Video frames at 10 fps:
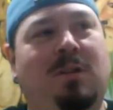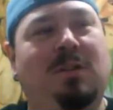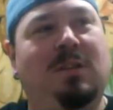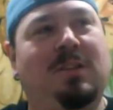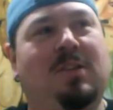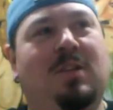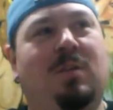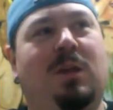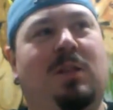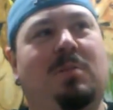That's just going
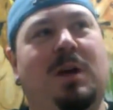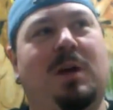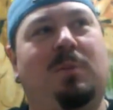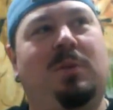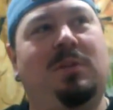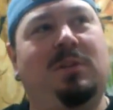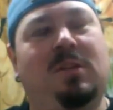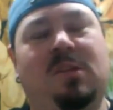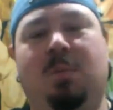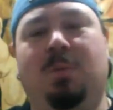to make them happy.
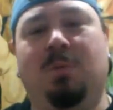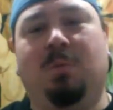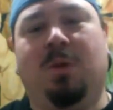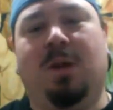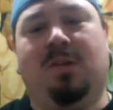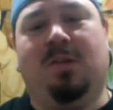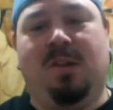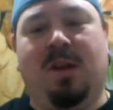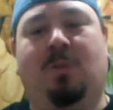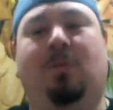Let's keep them depressed and
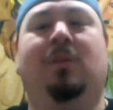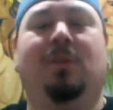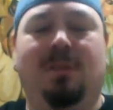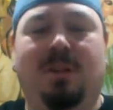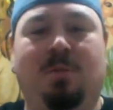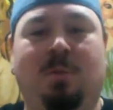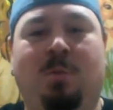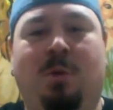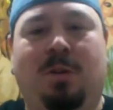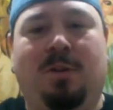down. That's what we want.